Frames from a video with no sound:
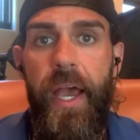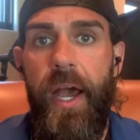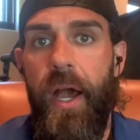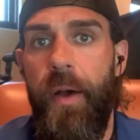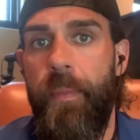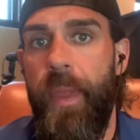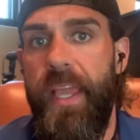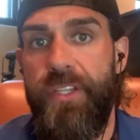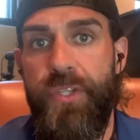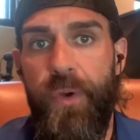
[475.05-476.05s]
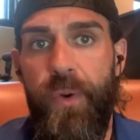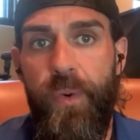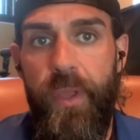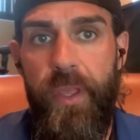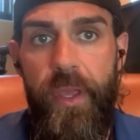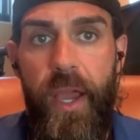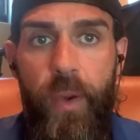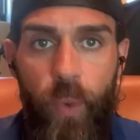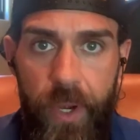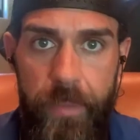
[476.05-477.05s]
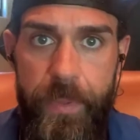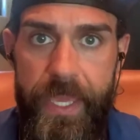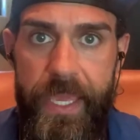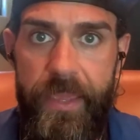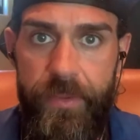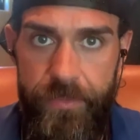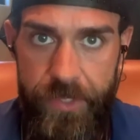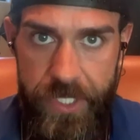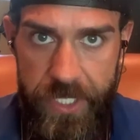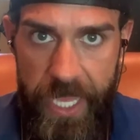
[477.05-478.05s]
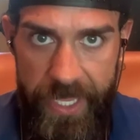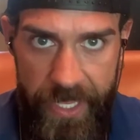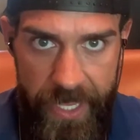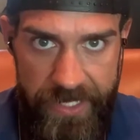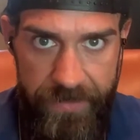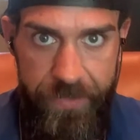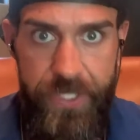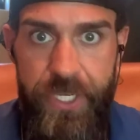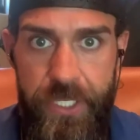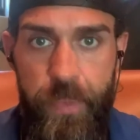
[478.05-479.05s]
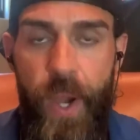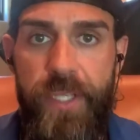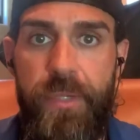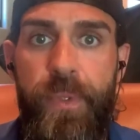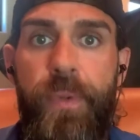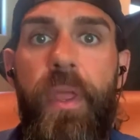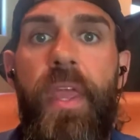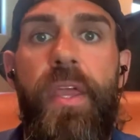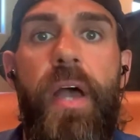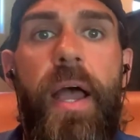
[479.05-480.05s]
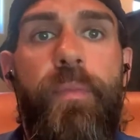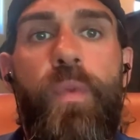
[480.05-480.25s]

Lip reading: And so I want to be just as efficient as possible. I'm